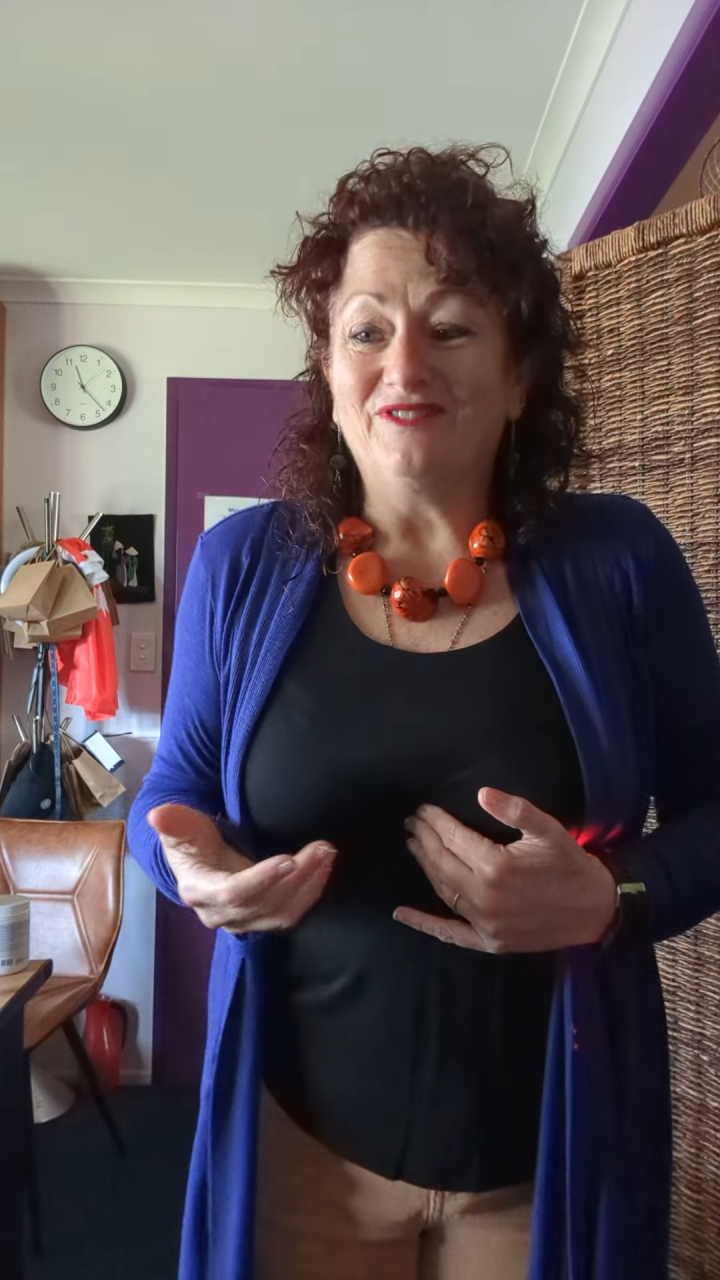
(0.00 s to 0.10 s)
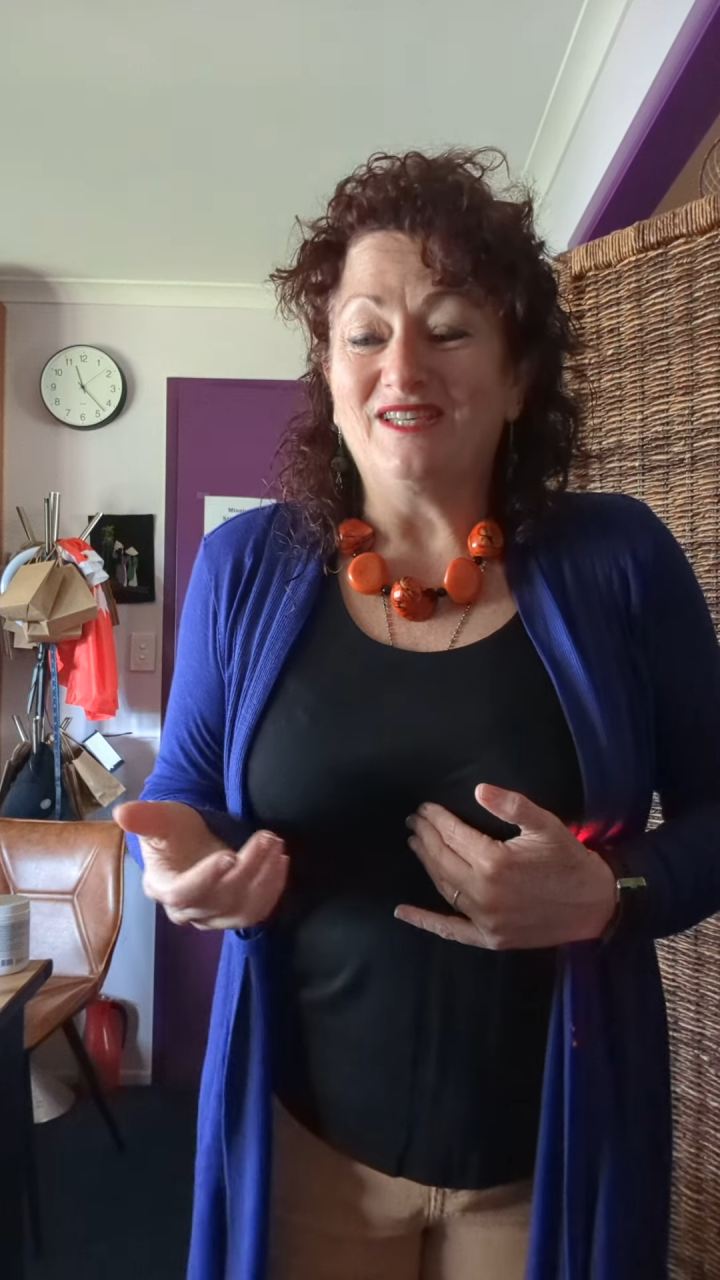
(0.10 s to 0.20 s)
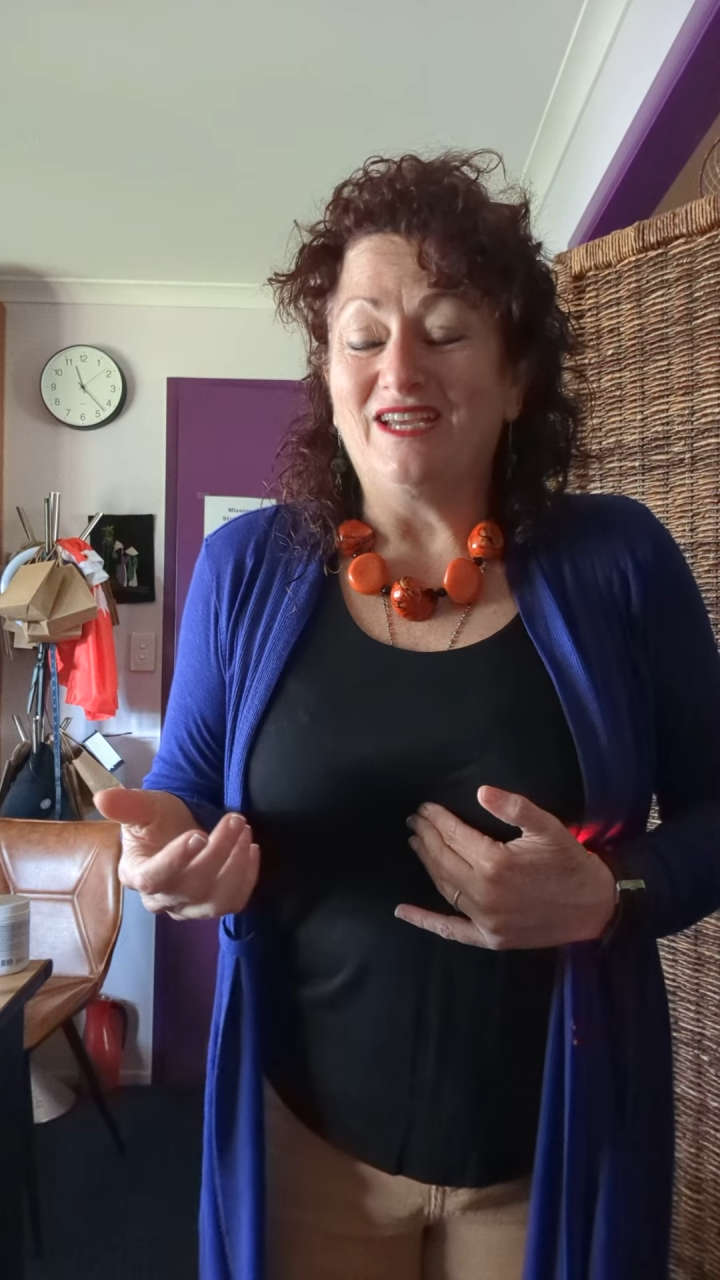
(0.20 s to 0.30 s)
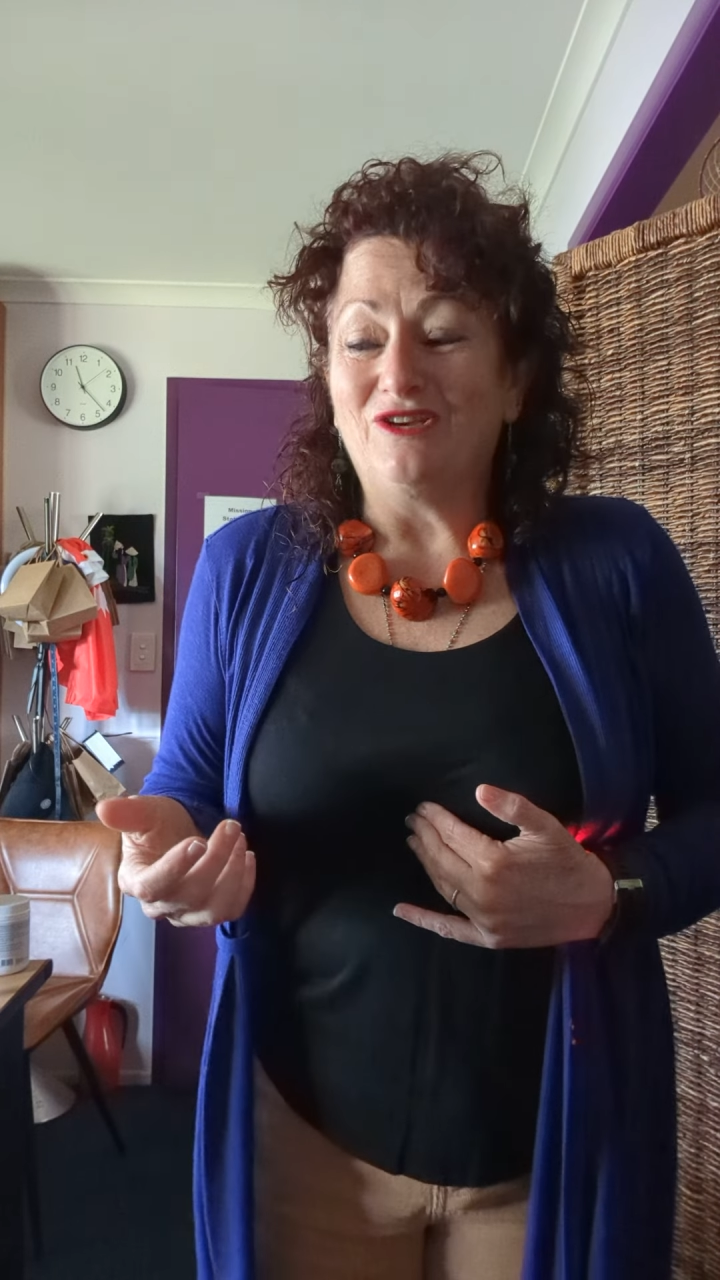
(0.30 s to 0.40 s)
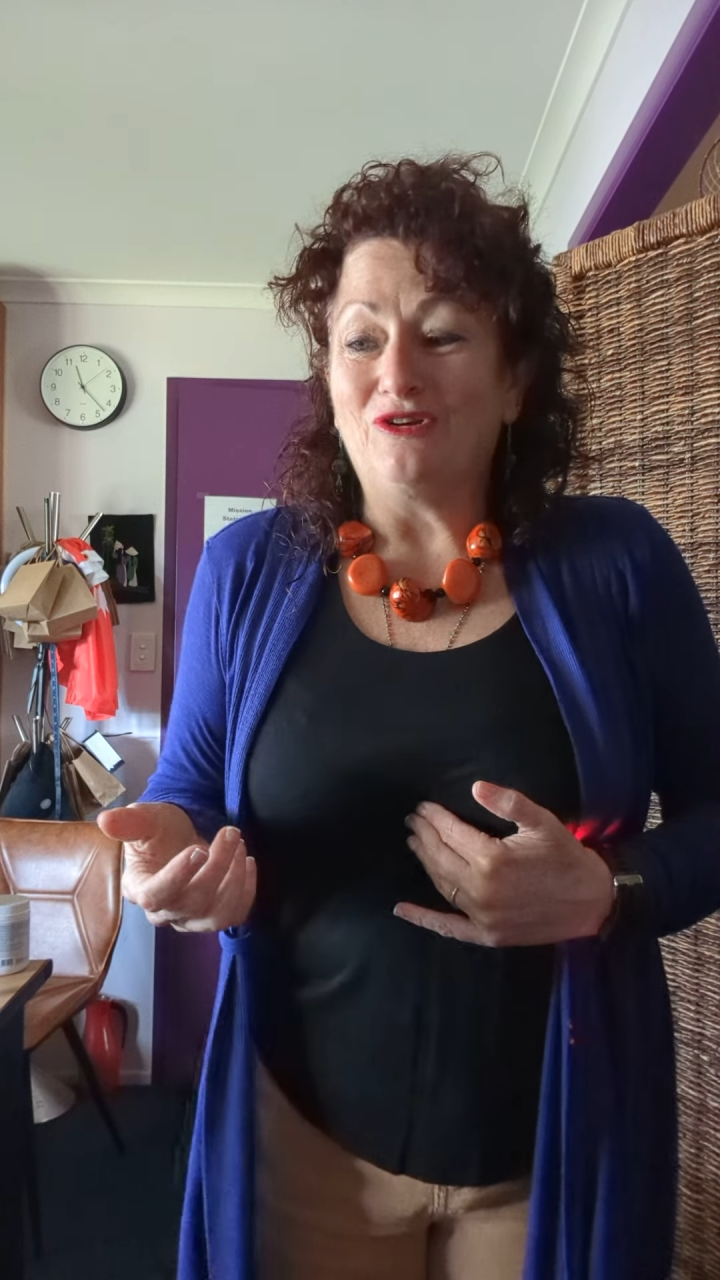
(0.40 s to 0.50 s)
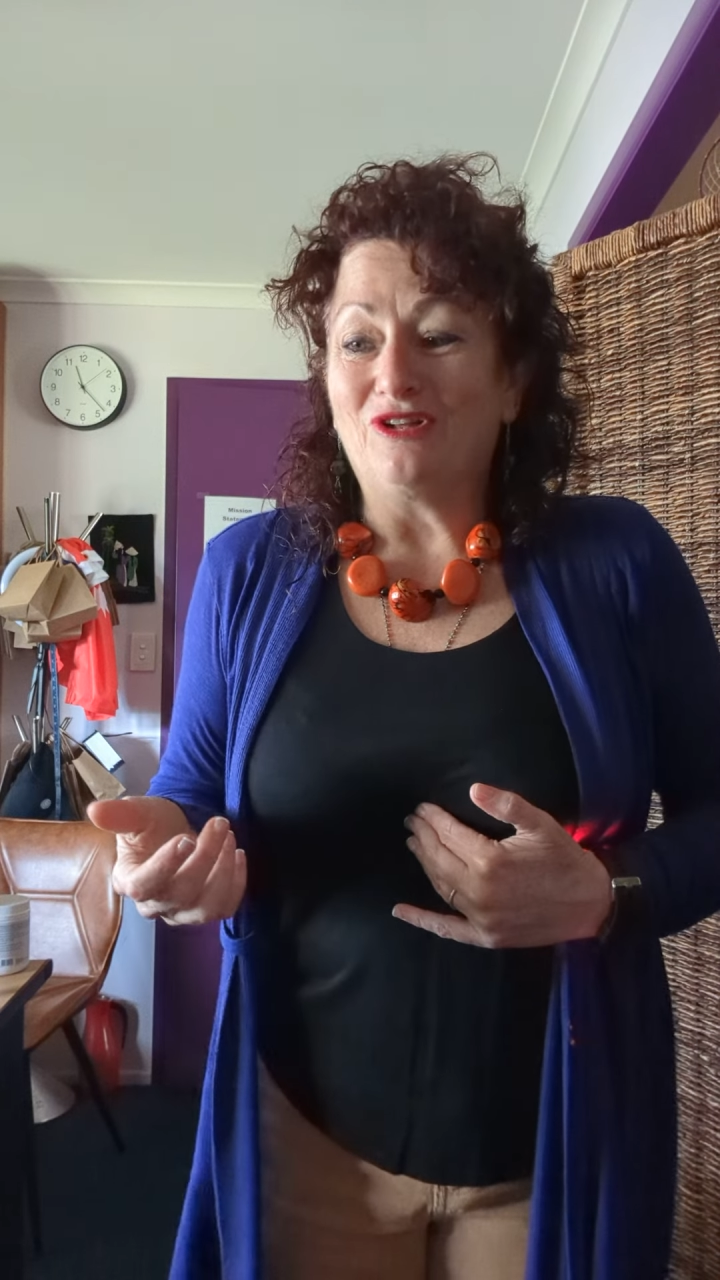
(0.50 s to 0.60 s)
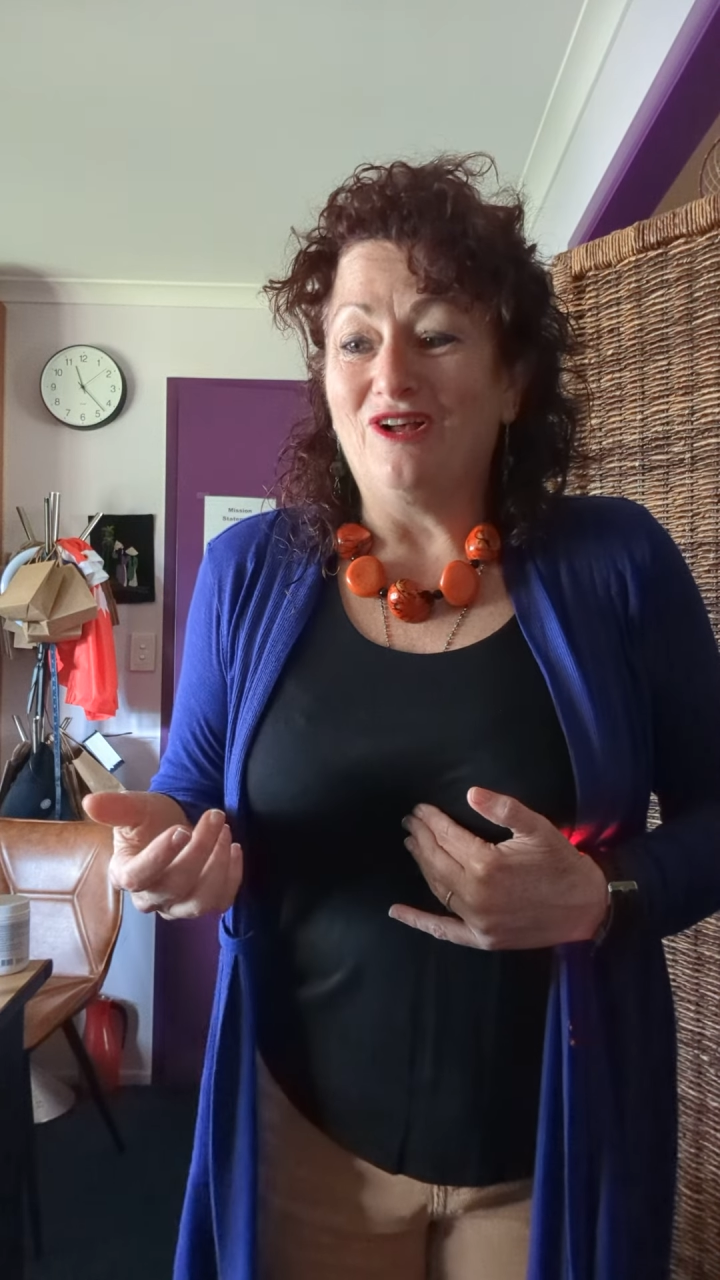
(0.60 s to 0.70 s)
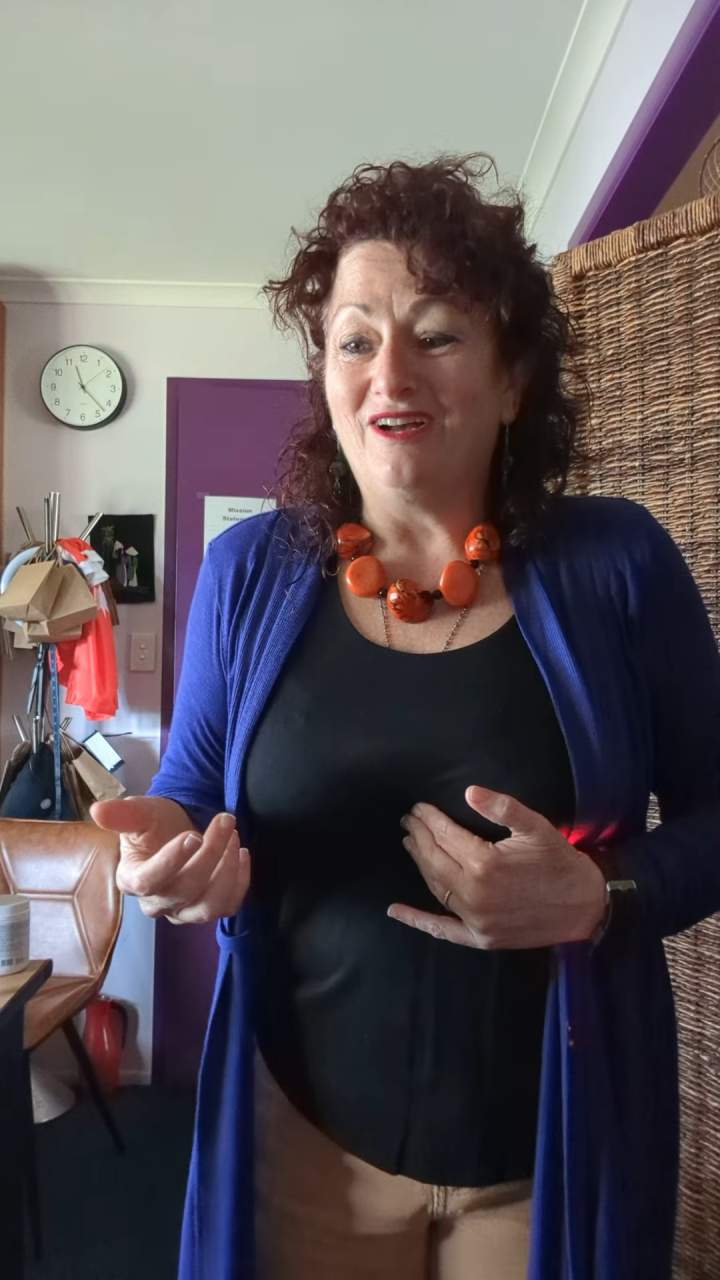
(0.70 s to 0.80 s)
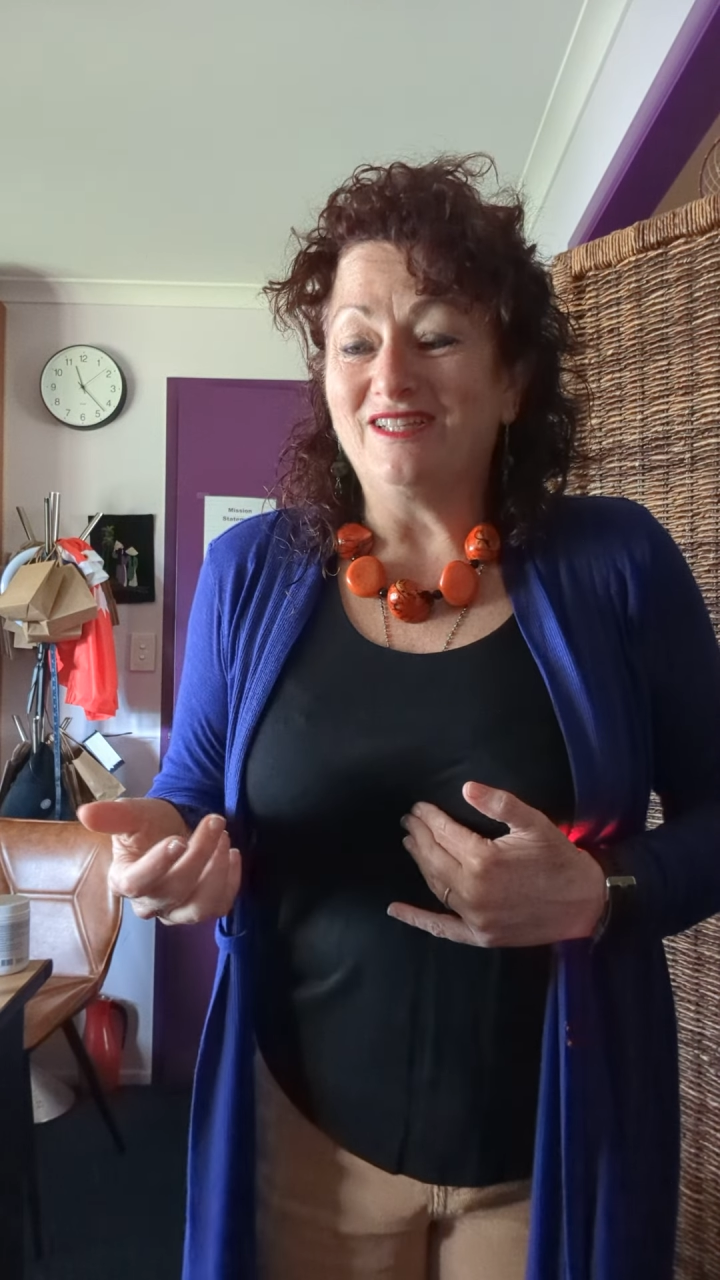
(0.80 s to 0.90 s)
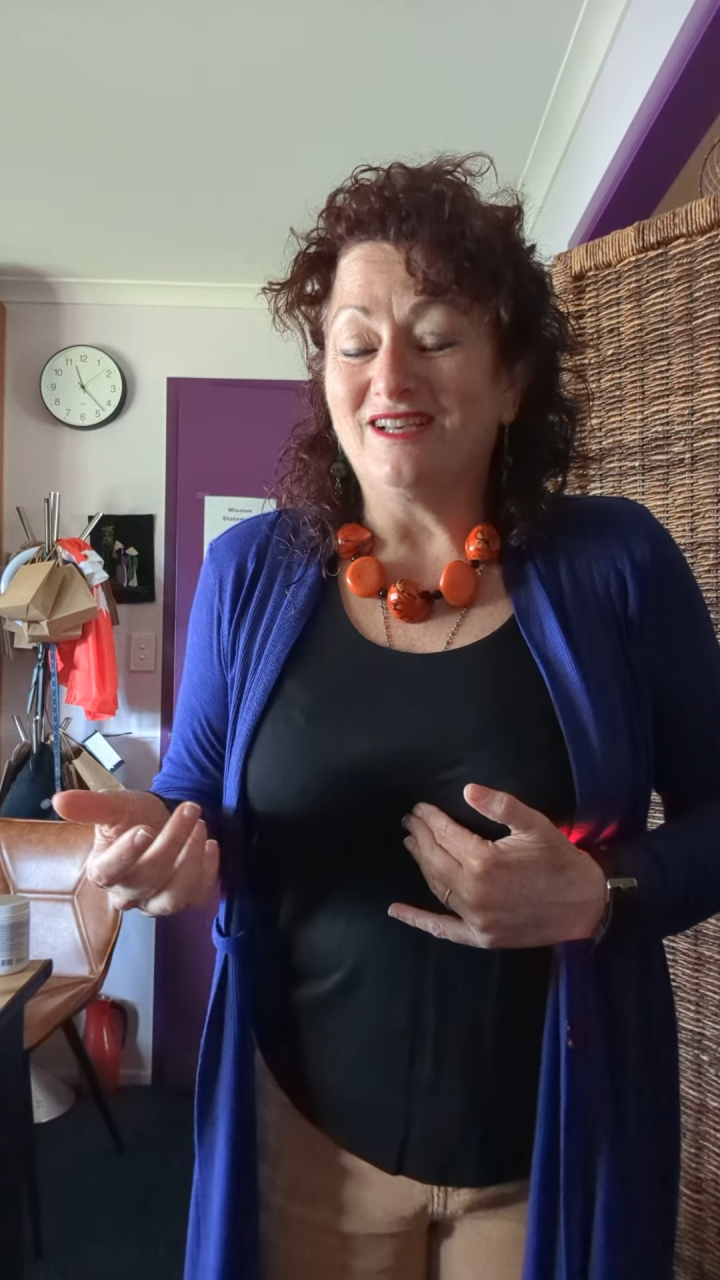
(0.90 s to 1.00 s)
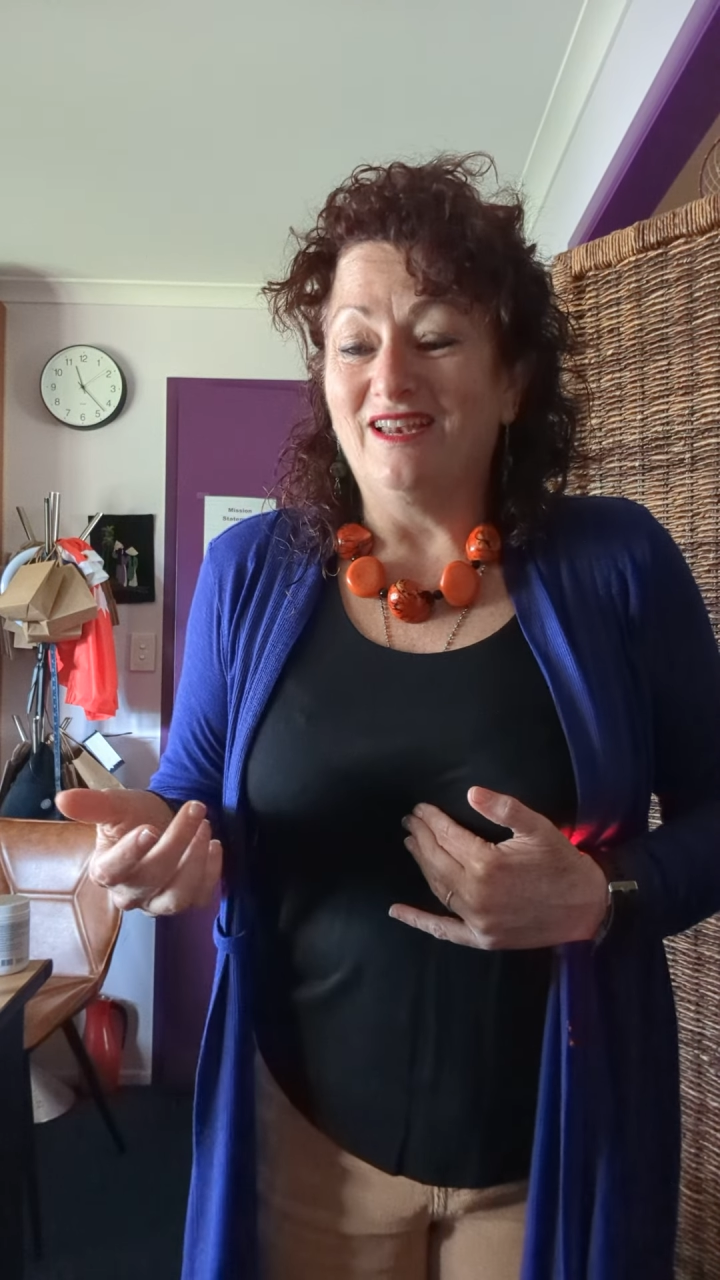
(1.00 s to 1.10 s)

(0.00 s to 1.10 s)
seeing new clients.